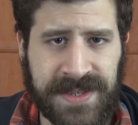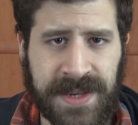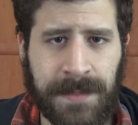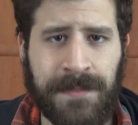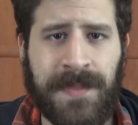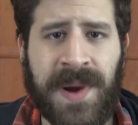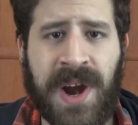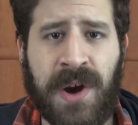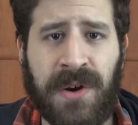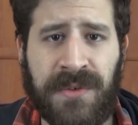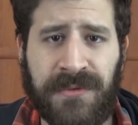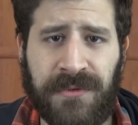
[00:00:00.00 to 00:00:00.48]
I'm
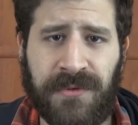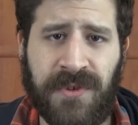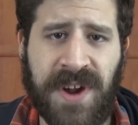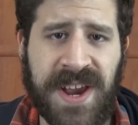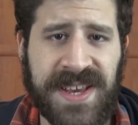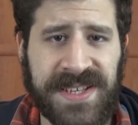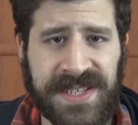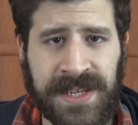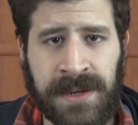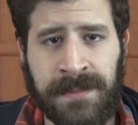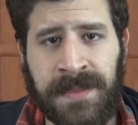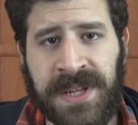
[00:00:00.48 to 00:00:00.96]

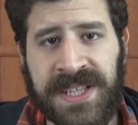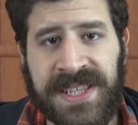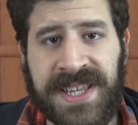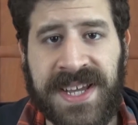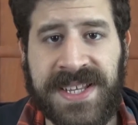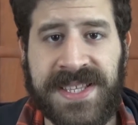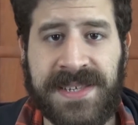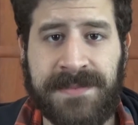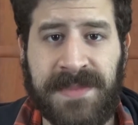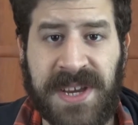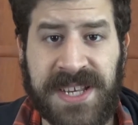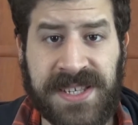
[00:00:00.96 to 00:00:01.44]
paraphrasing, but
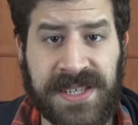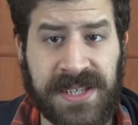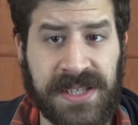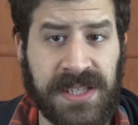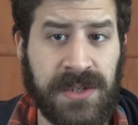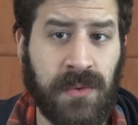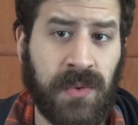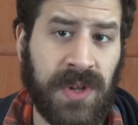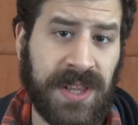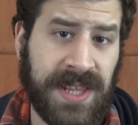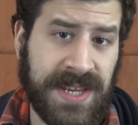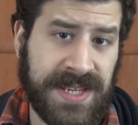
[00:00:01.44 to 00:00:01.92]
that's
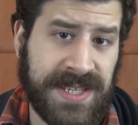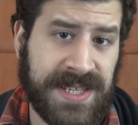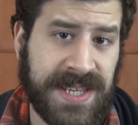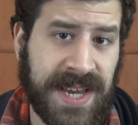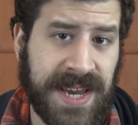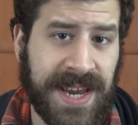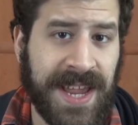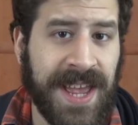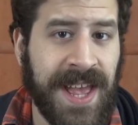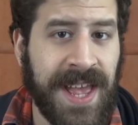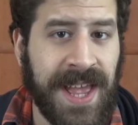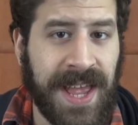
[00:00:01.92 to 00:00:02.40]
basically what they
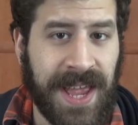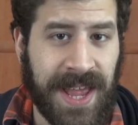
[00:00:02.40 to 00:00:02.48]
say.